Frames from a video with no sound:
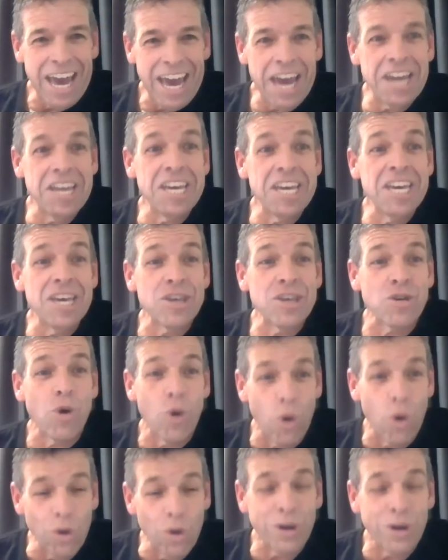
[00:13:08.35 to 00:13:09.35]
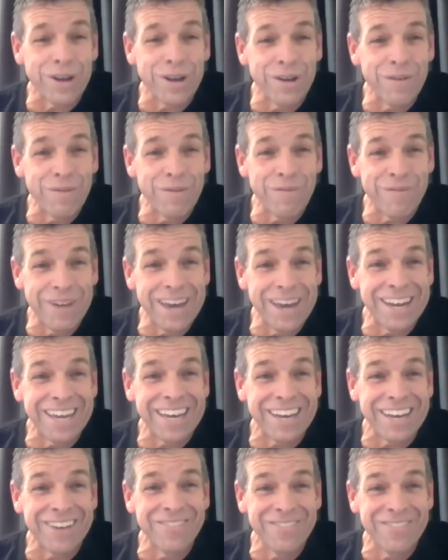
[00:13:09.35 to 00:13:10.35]
And he is hooking it, fair
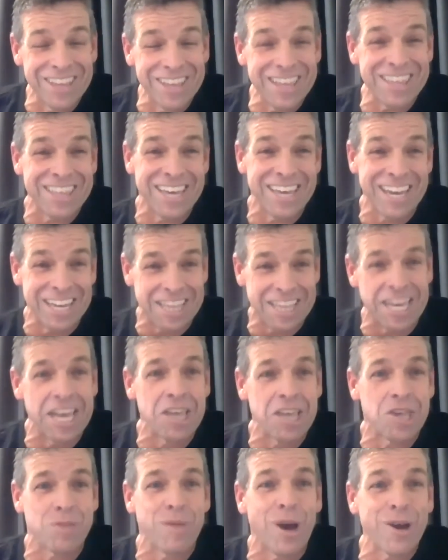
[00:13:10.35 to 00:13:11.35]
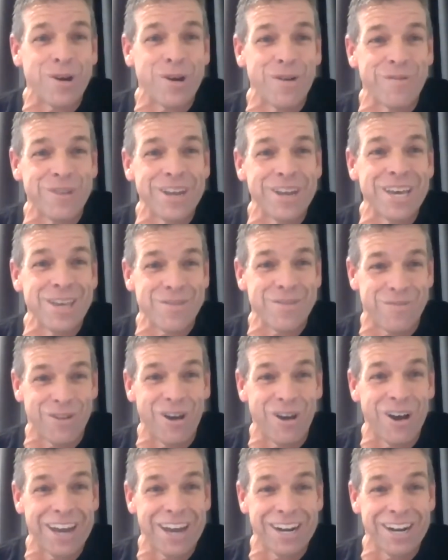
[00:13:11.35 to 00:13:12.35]
him. This thing is getting smoke off and he is
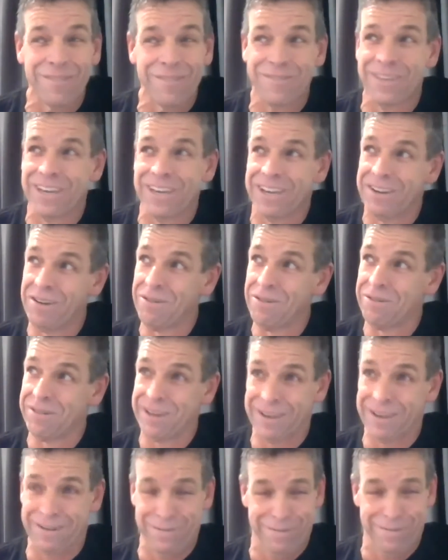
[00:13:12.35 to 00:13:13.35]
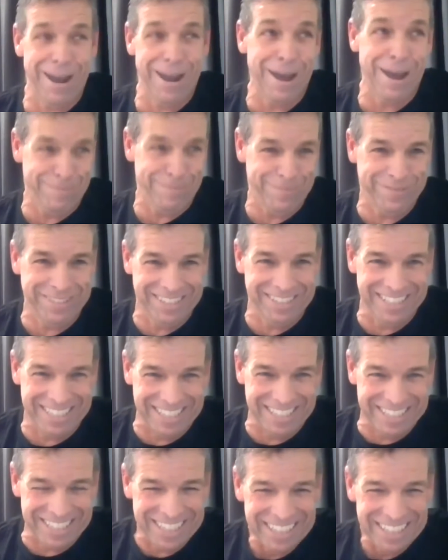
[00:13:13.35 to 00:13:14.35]
flying. I'm thinking, holy crap.
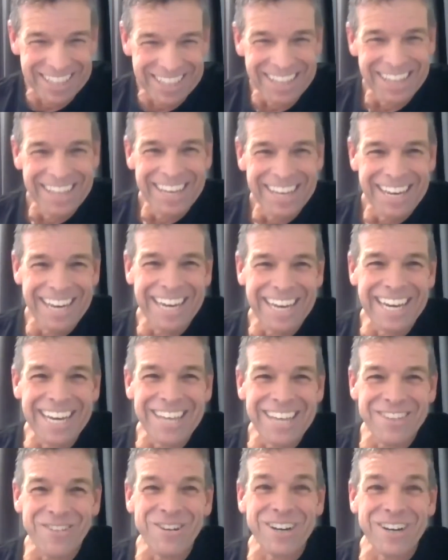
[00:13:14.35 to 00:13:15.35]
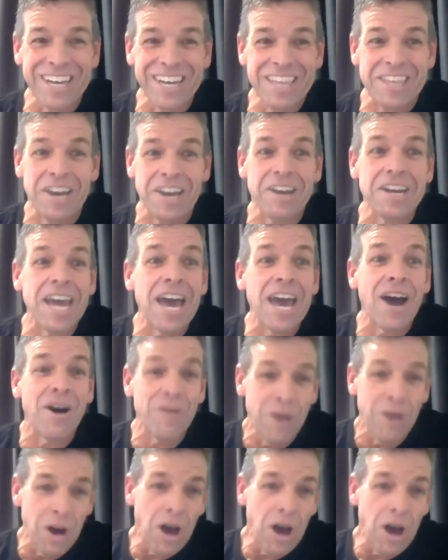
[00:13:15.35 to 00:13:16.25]
He is hooking it. So now